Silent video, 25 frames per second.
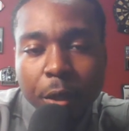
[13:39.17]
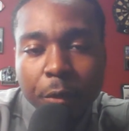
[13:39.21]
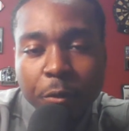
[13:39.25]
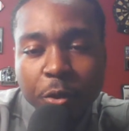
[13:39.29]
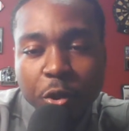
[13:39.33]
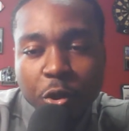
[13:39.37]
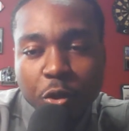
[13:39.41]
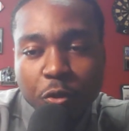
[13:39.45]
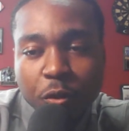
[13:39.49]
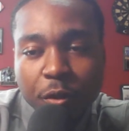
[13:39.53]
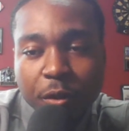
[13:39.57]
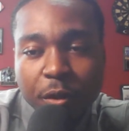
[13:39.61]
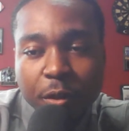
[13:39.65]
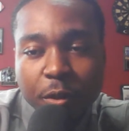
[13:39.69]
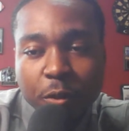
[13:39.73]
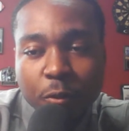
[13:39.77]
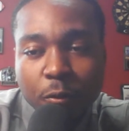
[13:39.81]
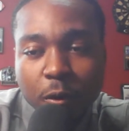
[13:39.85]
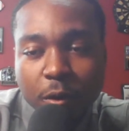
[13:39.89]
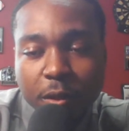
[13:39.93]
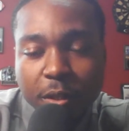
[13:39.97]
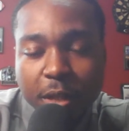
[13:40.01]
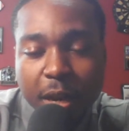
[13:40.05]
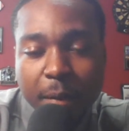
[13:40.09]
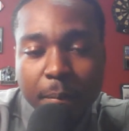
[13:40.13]
He was trending
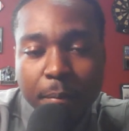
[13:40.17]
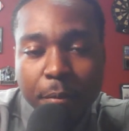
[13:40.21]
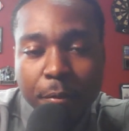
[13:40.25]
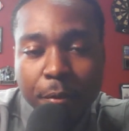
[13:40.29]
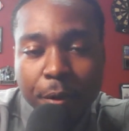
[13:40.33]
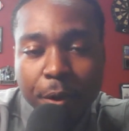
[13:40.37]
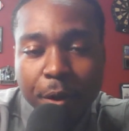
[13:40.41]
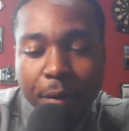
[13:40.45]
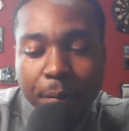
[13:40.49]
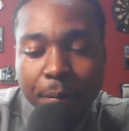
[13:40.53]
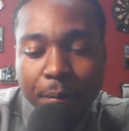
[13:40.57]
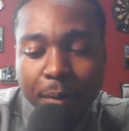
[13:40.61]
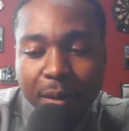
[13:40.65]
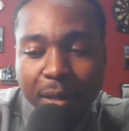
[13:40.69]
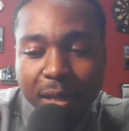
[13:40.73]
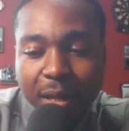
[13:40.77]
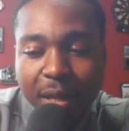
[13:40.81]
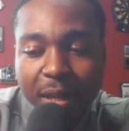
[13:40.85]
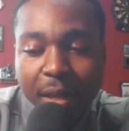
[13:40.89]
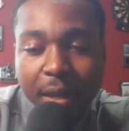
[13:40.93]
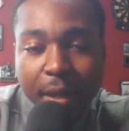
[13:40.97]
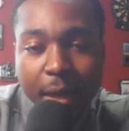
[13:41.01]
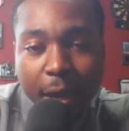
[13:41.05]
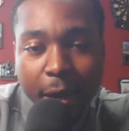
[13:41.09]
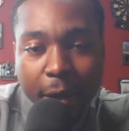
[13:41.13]
towards that point, but
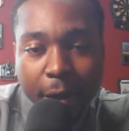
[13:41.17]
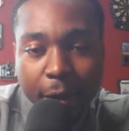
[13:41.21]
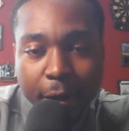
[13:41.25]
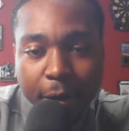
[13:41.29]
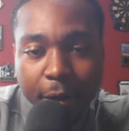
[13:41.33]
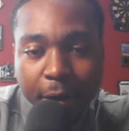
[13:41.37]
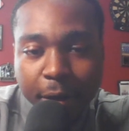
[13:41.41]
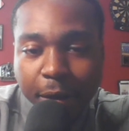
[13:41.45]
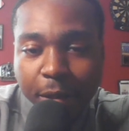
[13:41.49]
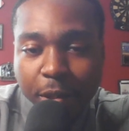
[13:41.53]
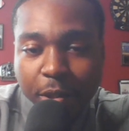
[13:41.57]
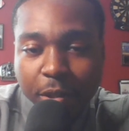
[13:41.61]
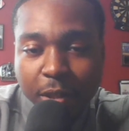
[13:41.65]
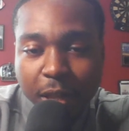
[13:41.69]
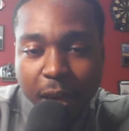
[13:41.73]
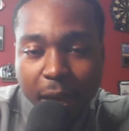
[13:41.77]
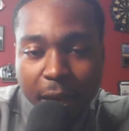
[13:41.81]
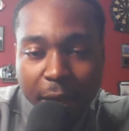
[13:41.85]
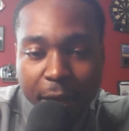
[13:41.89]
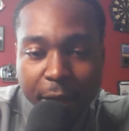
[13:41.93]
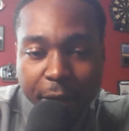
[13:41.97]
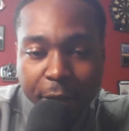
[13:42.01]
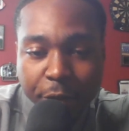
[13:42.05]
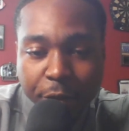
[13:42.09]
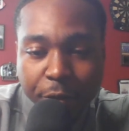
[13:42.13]
then he just
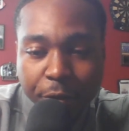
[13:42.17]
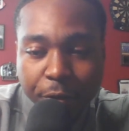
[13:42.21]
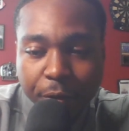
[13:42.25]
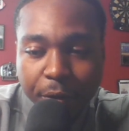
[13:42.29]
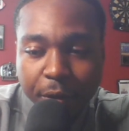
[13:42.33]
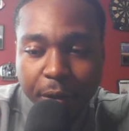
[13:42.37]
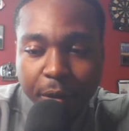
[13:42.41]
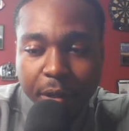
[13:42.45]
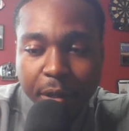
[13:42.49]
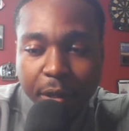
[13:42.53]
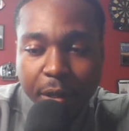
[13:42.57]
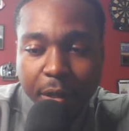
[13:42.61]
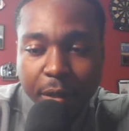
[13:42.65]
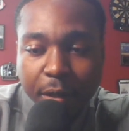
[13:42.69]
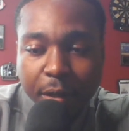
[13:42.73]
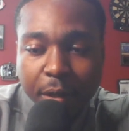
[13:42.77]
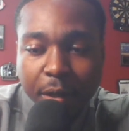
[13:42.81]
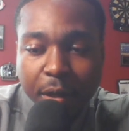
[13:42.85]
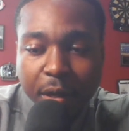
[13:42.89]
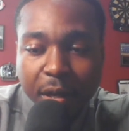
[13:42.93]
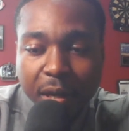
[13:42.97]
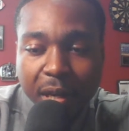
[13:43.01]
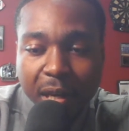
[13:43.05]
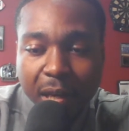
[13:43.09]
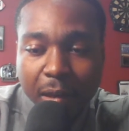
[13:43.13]
got injured, and then
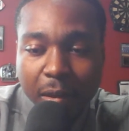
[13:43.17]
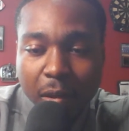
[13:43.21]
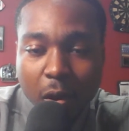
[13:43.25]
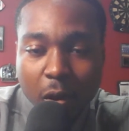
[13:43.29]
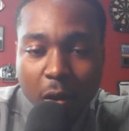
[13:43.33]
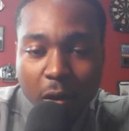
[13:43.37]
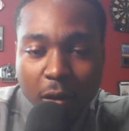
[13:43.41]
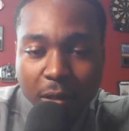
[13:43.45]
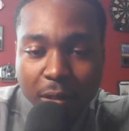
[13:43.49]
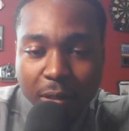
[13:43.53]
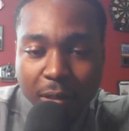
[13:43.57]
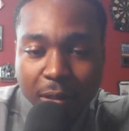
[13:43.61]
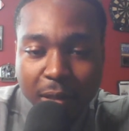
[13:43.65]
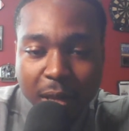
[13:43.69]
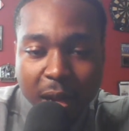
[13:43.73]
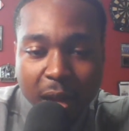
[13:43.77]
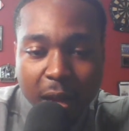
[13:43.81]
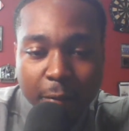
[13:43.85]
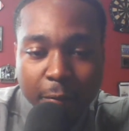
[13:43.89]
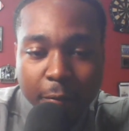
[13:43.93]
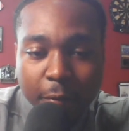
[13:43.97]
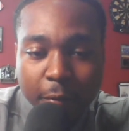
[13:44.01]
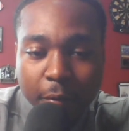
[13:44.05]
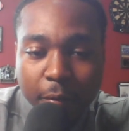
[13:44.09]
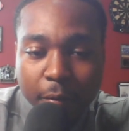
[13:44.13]
he lost
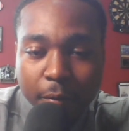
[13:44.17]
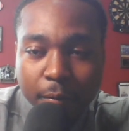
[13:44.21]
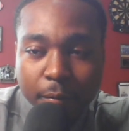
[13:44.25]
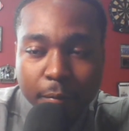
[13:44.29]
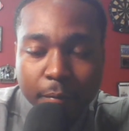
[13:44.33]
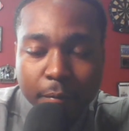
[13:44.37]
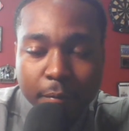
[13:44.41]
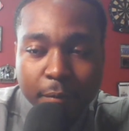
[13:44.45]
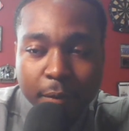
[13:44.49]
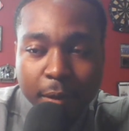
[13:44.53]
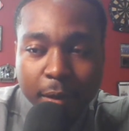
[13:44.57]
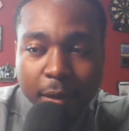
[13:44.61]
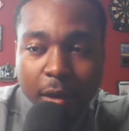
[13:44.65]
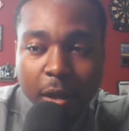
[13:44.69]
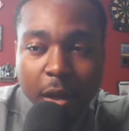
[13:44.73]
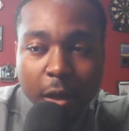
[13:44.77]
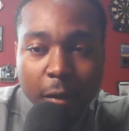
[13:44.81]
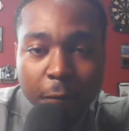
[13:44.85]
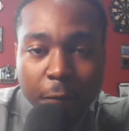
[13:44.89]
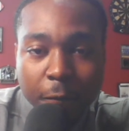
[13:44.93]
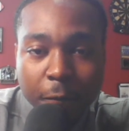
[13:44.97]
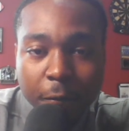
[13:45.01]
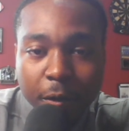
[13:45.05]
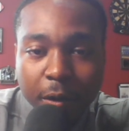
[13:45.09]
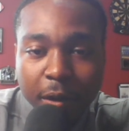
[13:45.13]
kind of a
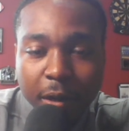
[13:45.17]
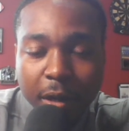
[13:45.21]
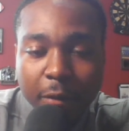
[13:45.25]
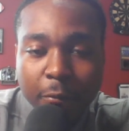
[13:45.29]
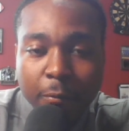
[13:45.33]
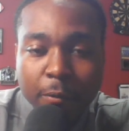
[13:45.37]
love for the game.